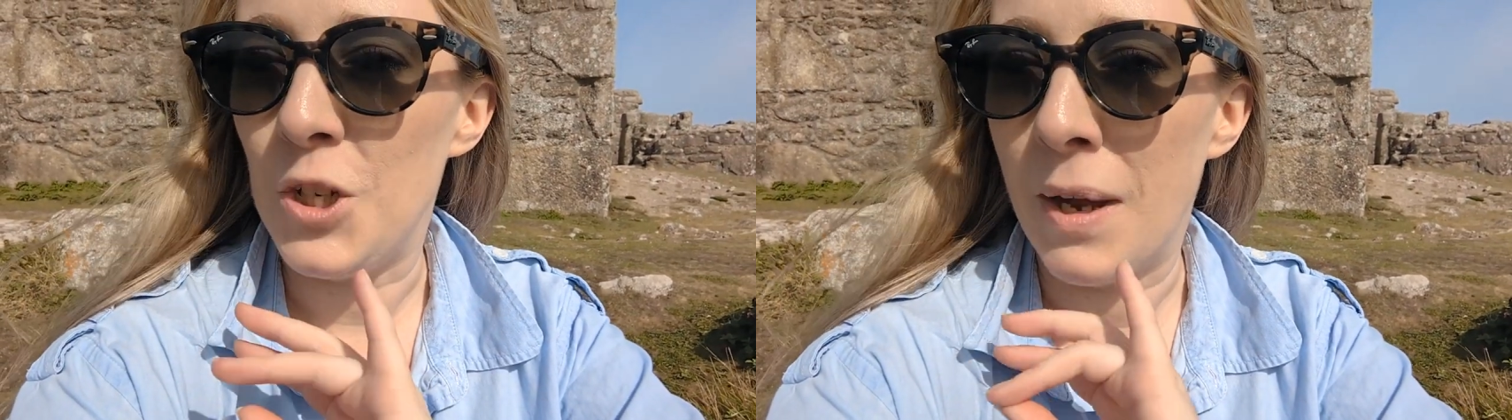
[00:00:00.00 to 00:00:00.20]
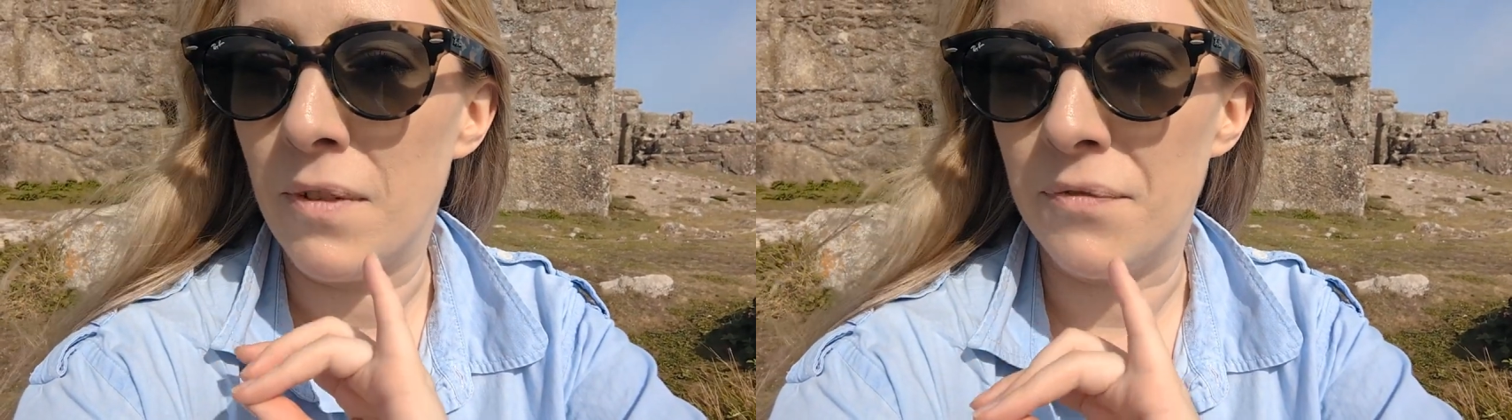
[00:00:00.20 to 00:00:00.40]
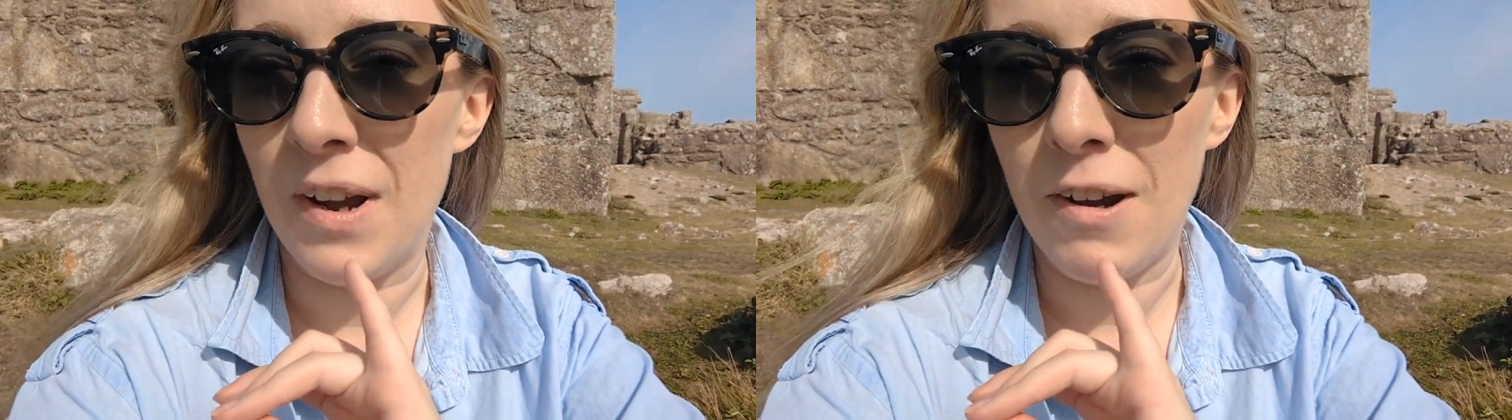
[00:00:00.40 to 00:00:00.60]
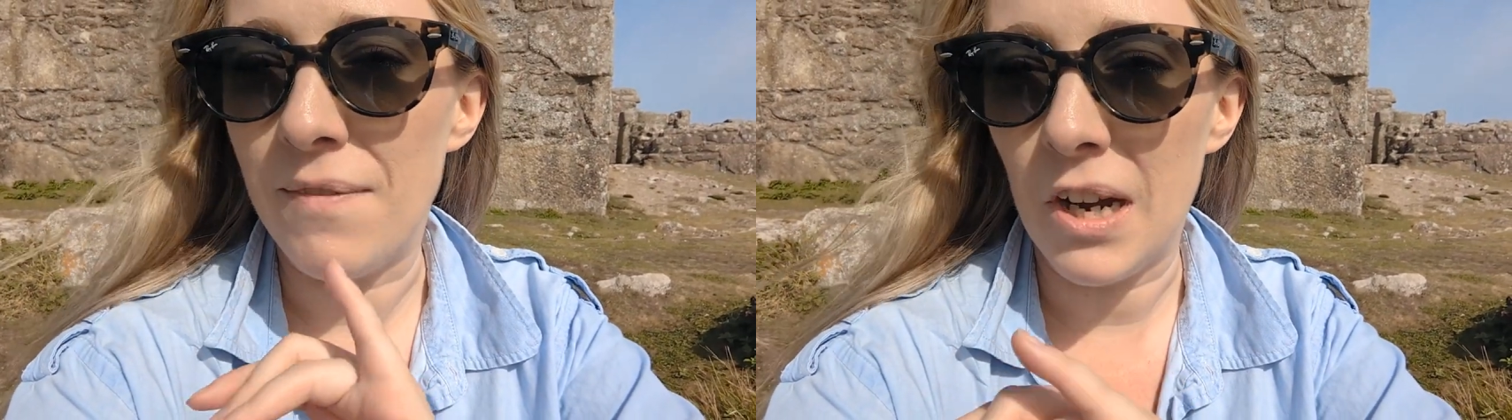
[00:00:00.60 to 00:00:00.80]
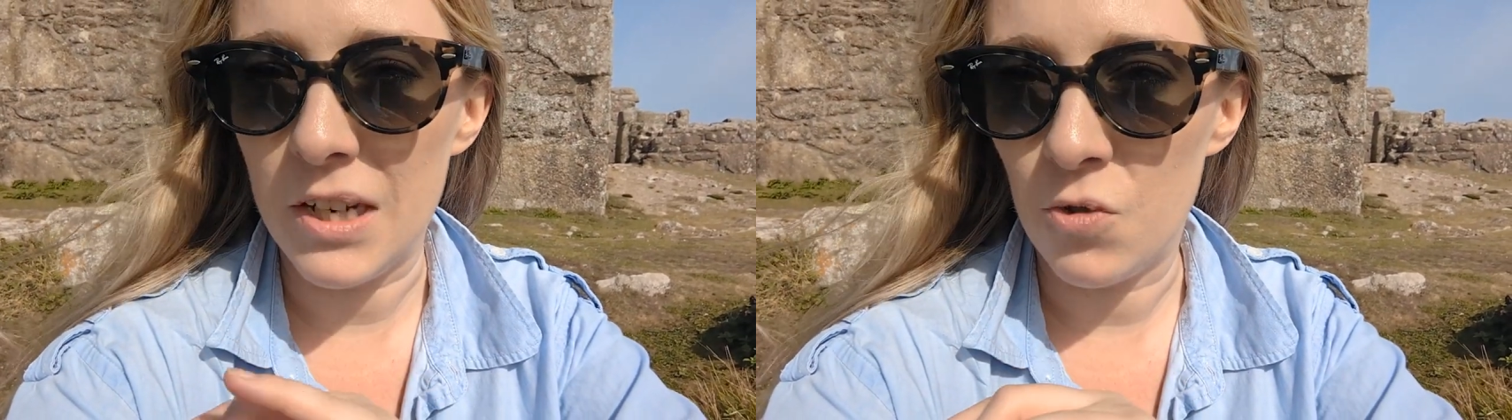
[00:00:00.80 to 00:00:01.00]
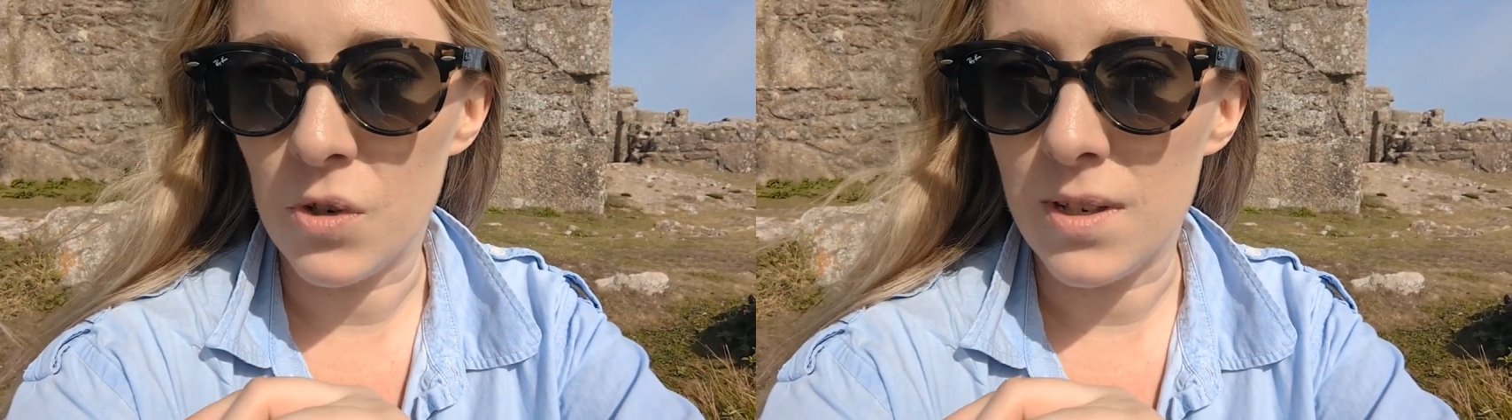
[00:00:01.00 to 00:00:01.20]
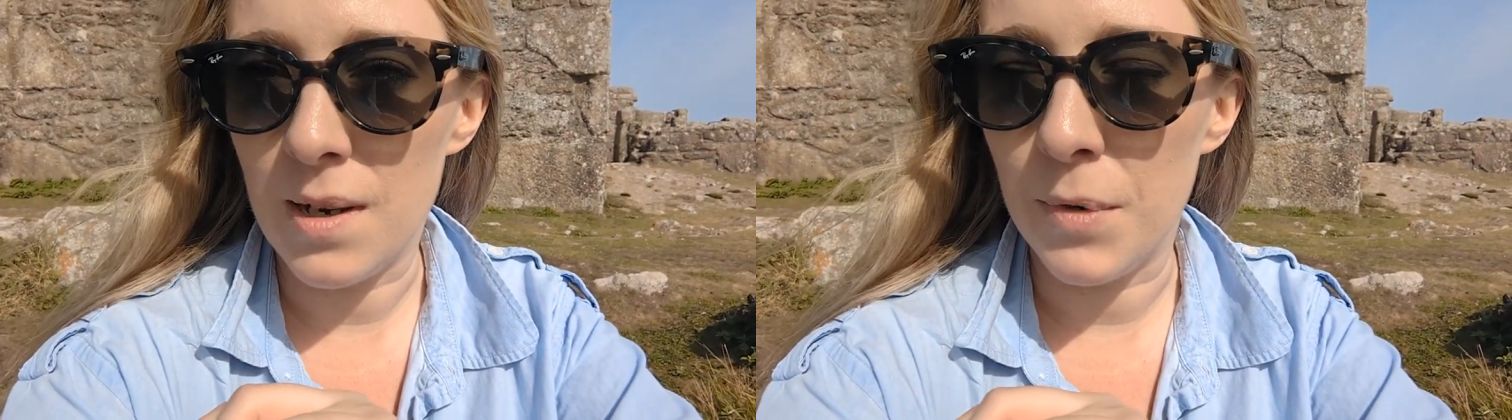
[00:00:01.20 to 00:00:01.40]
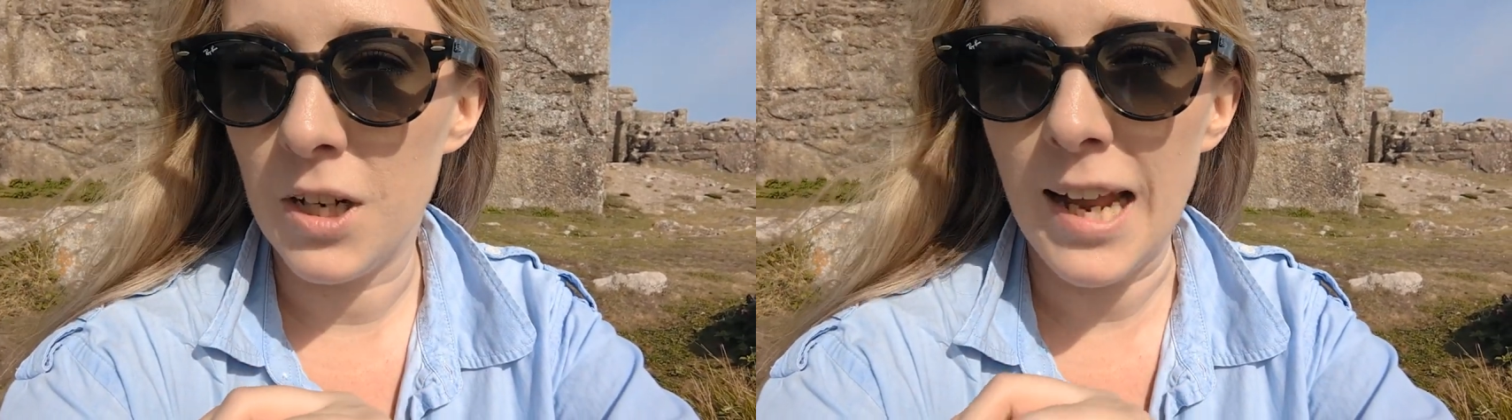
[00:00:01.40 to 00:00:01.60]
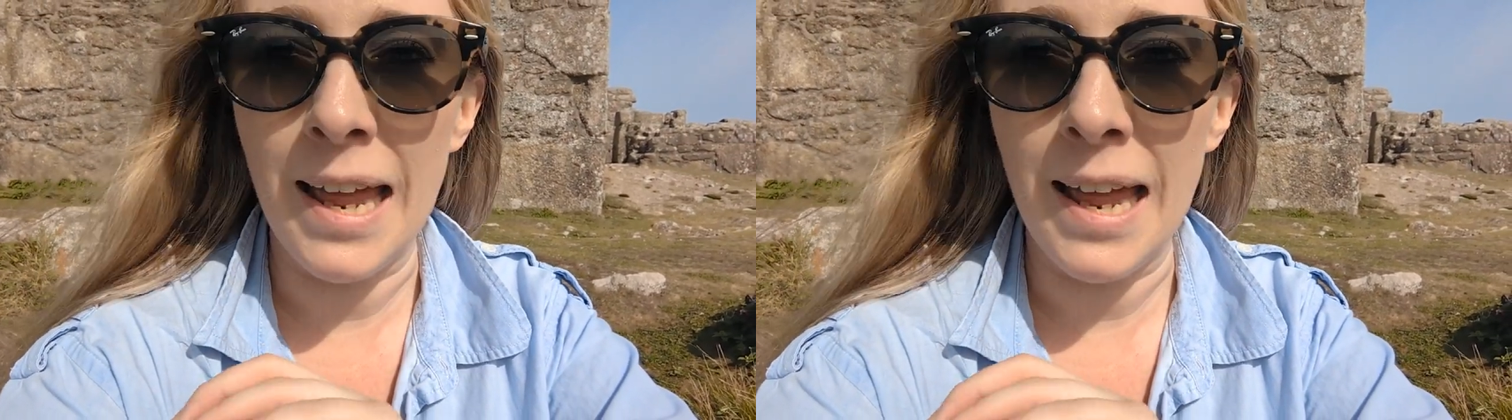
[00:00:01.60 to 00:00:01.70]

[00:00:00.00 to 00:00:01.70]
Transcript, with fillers: you have a very, very strong stomach.